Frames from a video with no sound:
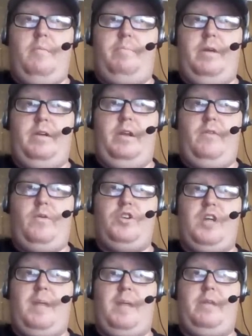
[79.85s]
But interviewing
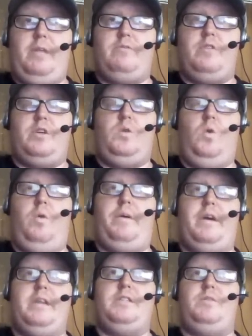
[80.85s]
John and Melina was really cool
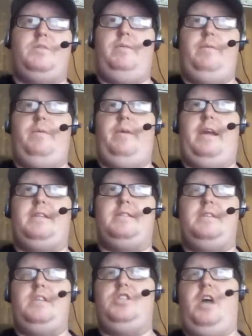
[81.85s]
because you got to
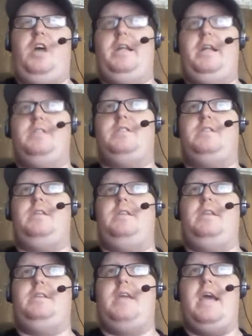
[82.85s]
see John's
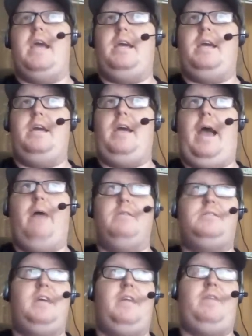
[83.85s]
take
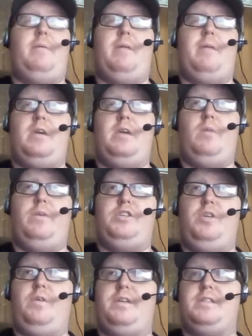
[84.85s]
outside of WWE, which
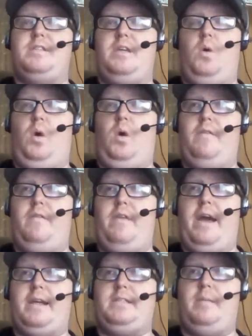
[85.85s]
you don't get to see a whole lot of
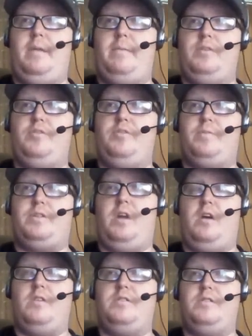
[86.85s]
ex-WWE
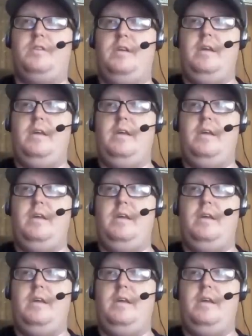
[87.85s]
superstars,